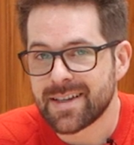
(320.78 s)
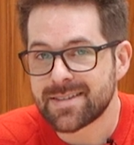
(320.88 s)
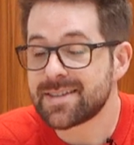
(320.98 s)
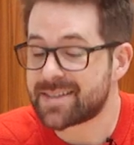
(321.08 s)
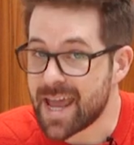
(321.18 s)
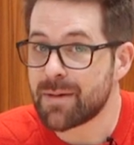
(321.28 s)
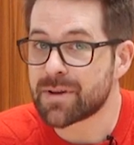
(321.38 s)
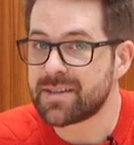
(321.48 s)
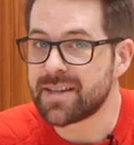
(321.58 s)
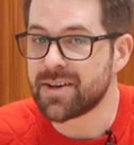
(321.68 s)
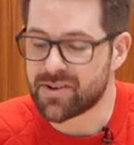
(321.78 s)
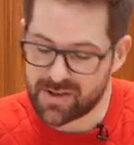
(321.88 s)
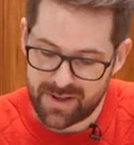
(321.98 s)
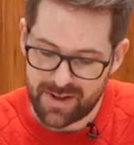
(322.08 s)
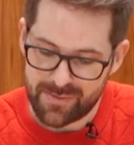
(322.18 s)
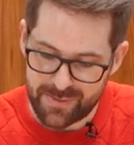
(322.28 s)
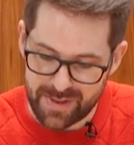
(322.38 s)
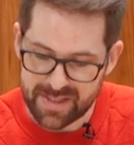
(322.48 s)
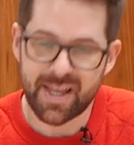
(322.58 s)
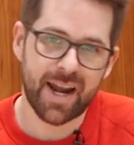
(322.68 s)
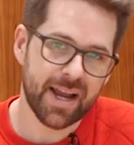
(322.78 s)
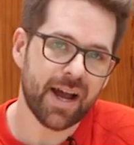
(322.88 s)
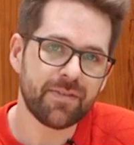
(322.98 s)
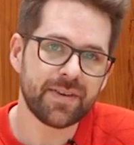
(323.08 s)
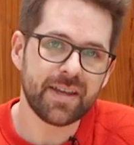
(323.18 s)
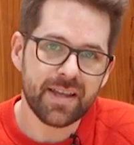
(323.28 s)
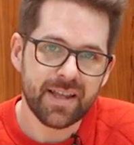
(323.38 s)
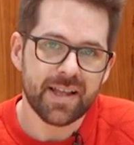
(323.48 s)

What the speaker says: It's a damn good deal. For this kind of coffee,